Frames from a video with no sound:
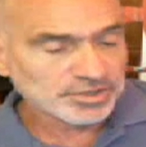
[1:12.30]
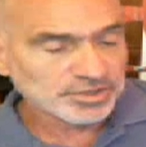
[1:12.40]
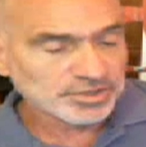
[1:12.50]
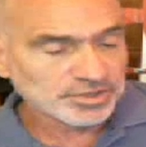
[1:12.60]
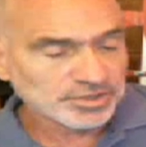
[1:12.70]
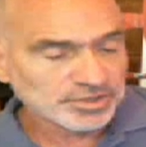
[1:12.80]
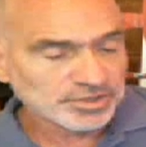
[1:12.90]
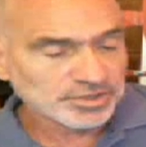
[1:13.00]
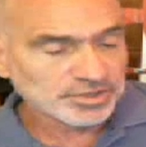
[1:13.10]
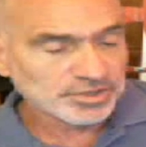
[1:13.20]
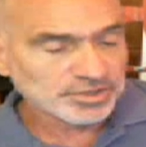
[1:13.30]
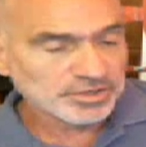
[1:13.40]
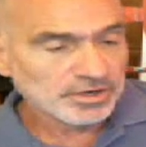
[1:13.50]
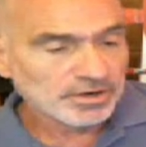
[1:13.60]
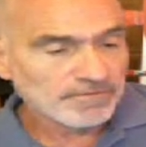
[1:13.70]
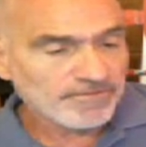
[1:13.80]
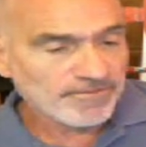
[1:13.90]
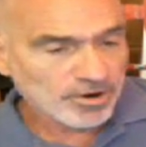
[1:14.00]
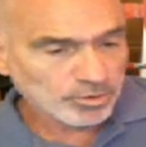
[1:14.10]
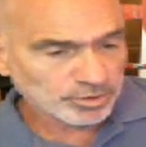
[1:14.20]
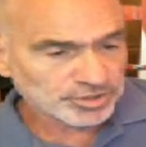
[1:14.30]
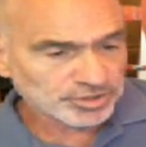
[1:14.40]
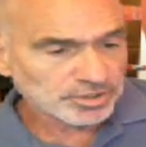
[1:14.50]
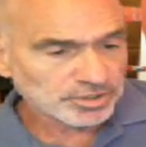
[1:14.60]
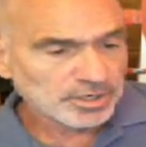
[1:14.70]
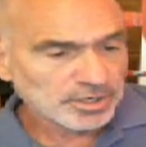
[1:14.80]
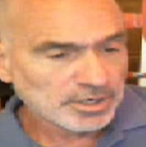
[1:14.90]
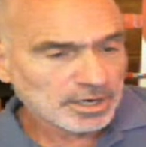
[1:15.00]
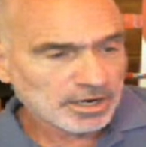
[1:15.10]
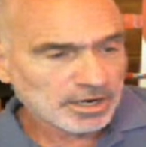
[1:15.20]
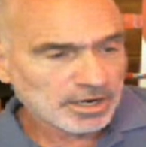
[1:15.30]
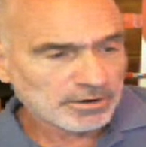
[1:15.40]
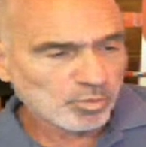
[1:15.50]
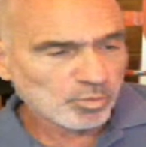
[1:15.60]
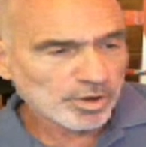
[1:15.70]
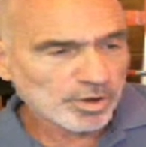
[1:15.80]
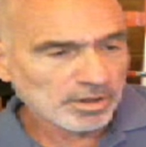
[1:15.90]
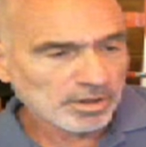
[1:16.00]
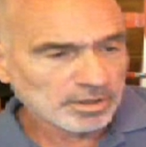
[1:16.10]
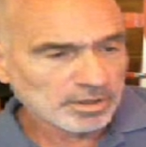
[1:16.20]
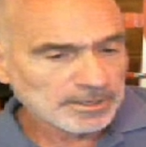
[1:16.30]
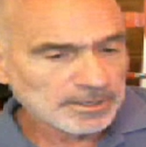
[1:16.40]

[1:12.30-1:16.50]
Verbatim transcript: uh, and these folks uh, will